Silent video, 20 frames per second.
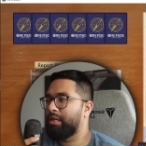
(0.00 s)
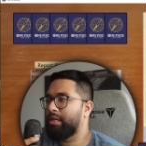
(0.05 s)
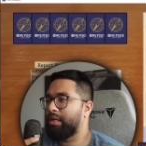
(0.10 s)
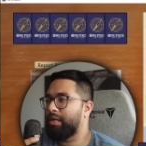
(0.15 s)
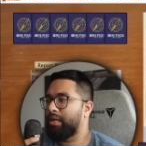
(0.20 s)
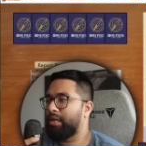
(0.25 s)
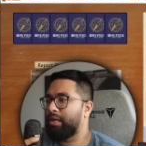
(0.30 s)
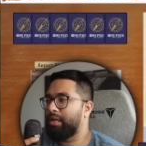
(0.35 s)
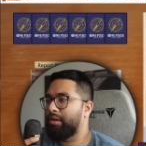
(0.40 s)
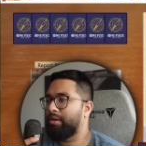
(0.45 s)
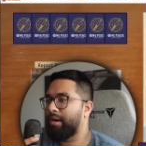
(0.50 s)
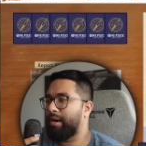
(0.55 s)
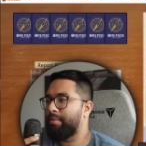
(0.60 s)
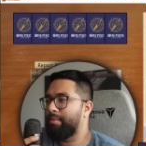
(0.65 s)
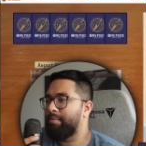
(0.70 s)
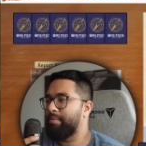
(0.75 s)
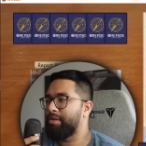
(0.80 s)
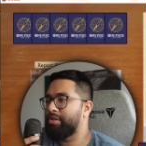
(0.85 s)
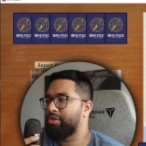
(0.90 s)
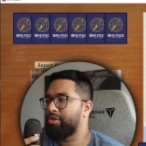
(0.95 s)
Uh, grab
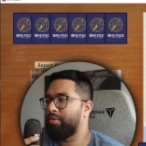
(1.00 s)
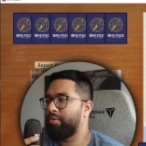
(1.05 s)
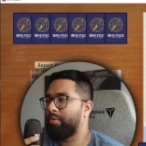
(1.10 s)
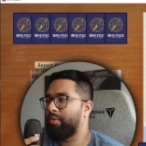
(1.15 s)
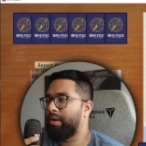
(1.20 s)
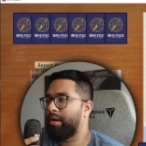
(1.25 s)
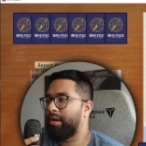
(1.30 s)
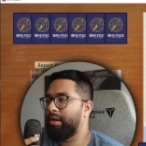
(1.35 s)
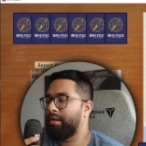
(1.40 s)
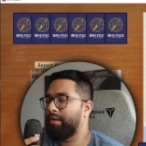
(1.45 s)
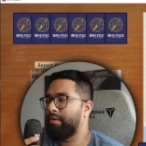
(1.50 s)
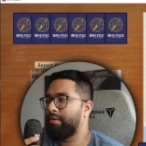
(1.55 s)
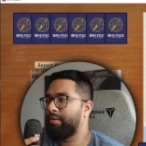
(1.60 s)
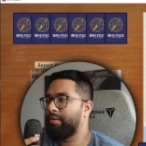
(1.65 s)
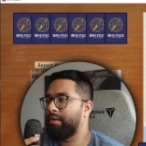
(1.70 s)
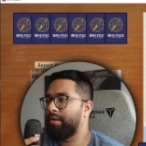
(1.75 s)
a Mr. One.